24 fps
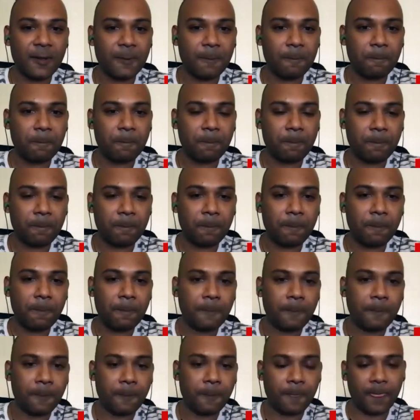
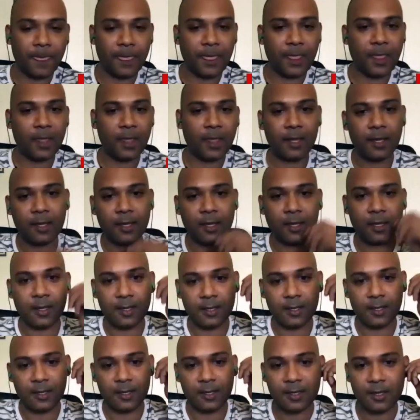
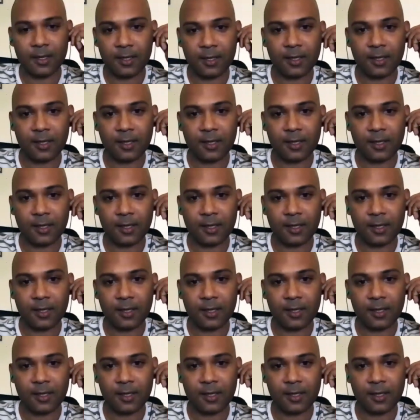(no one is talking)